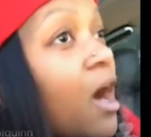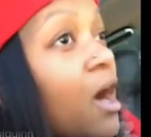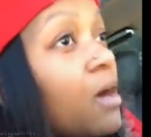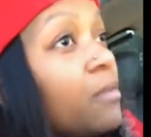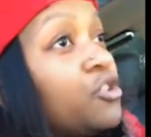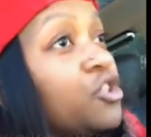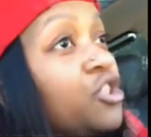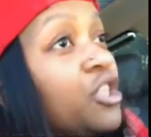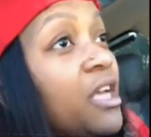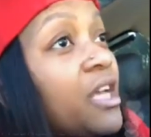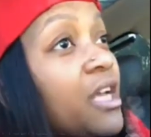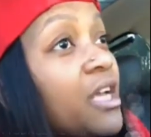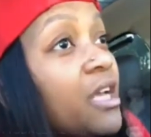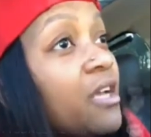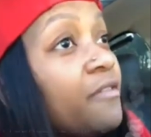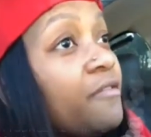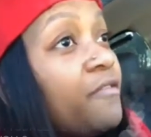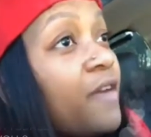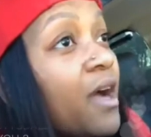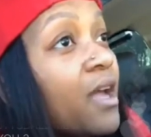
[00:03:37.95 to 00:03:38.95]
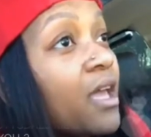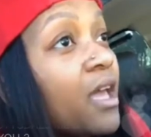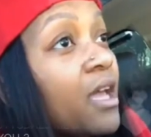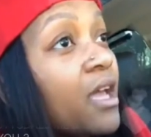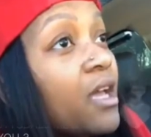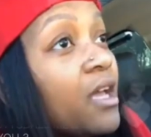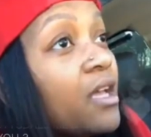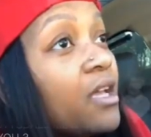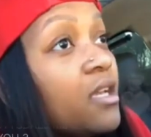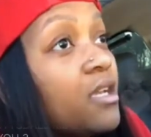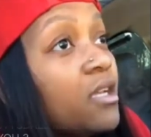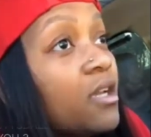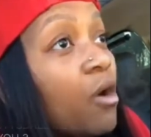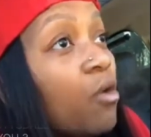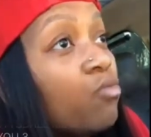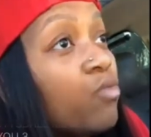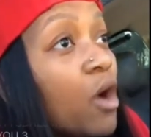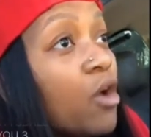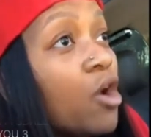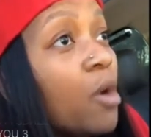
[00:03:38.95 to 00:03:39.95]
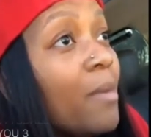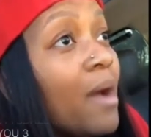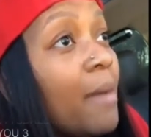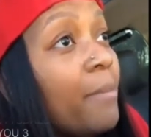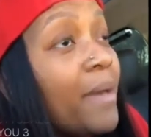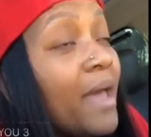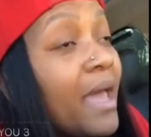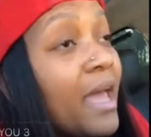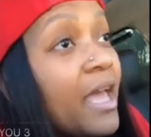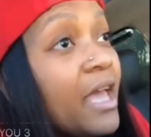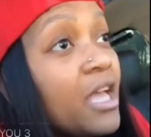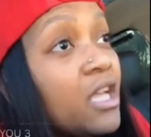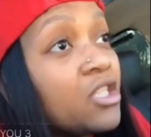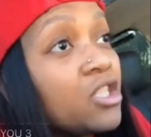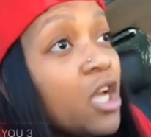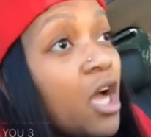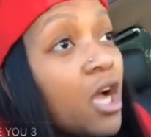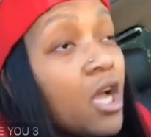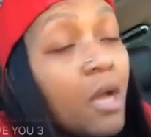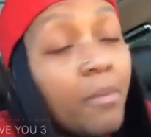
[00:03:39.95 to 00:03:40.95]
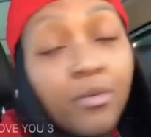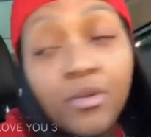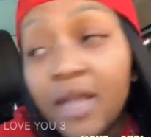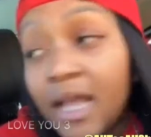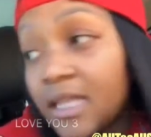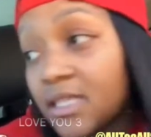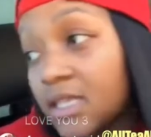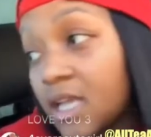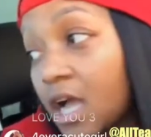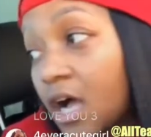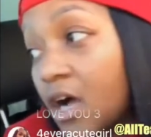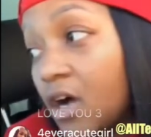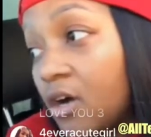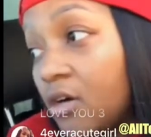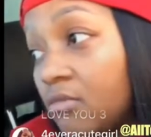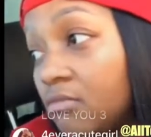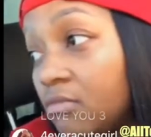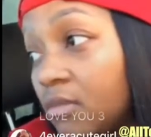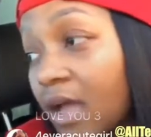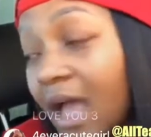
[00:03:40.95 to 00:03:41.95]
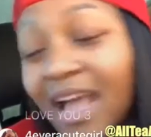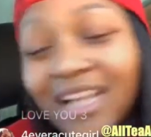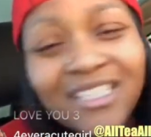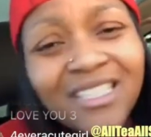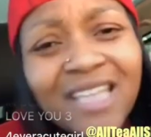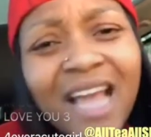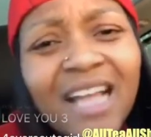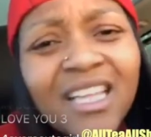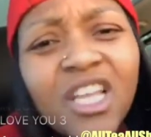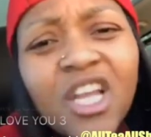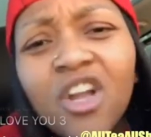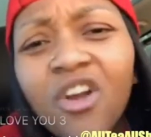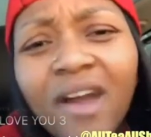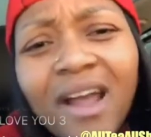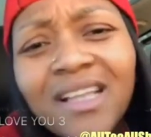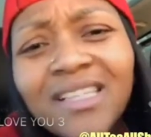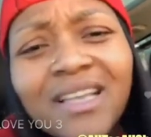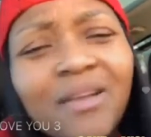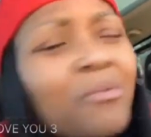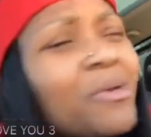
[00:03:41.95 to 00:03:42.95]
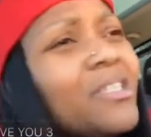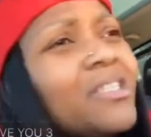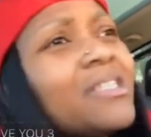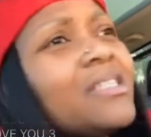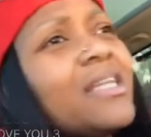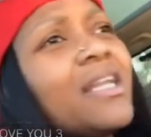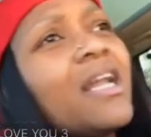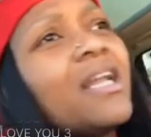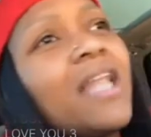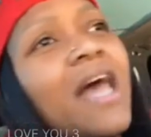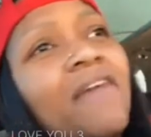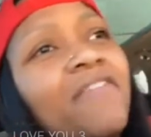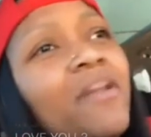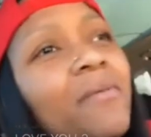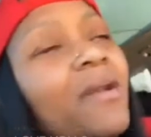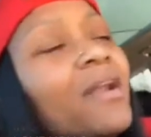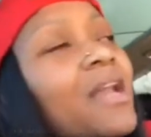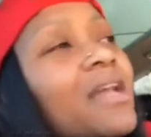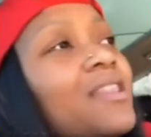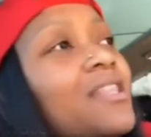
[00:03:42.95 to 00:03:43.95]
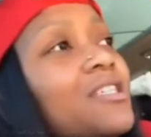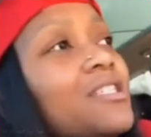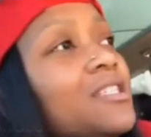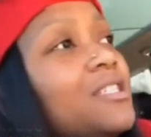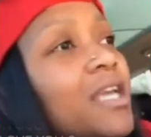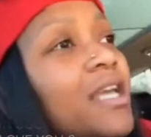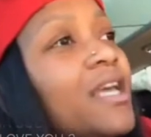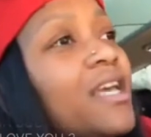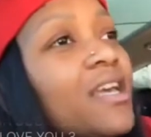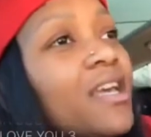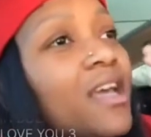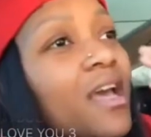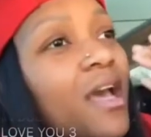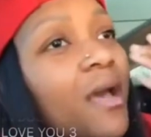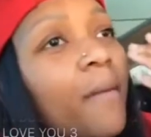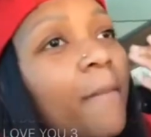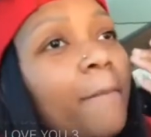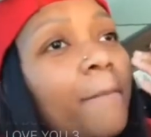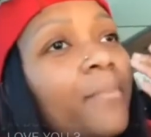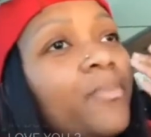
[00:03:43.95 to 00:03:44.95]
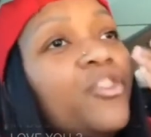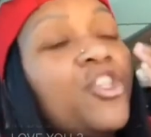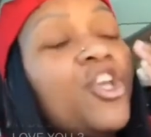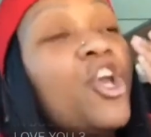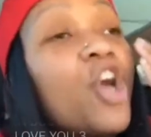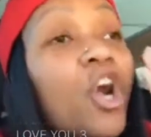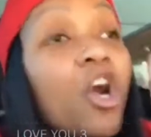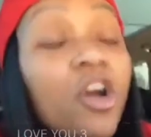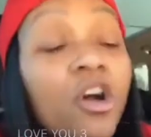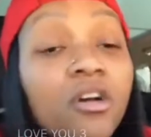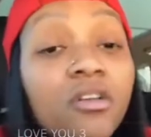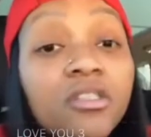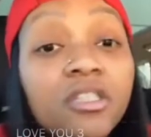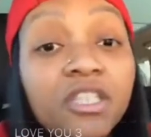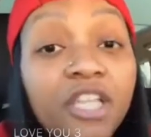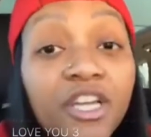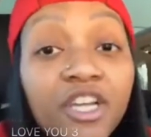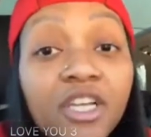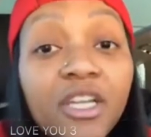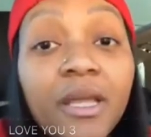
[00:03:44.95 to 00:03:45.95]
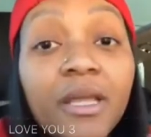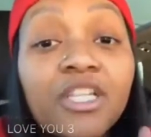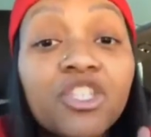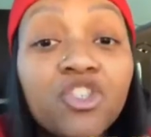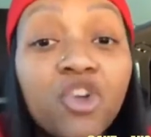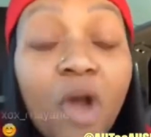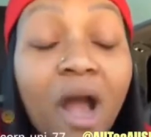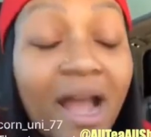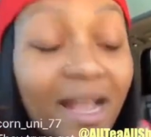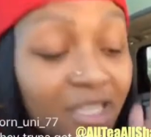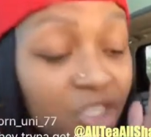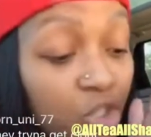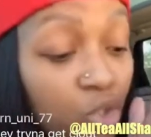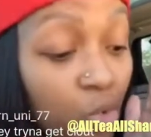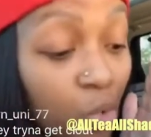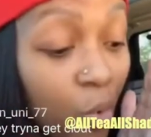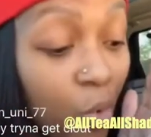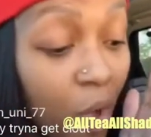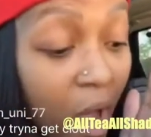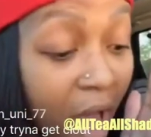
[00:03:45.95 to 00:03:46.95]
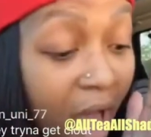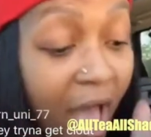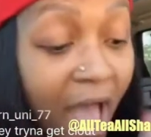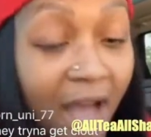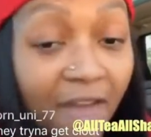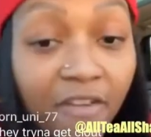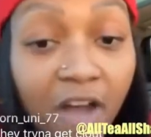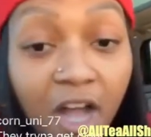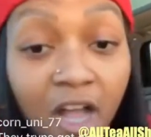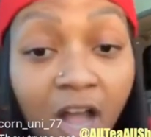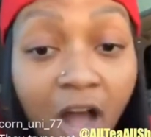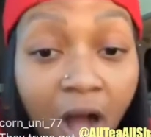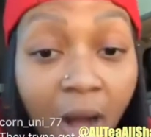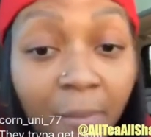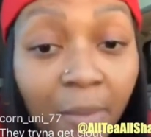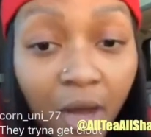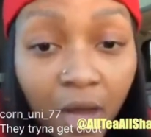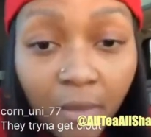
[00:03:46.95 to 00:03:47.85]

She fucking wrote on my page a couple days ago and just acting crazy. And we just sitting there laughing about it. Like, the shit, girls literally try to have a come up.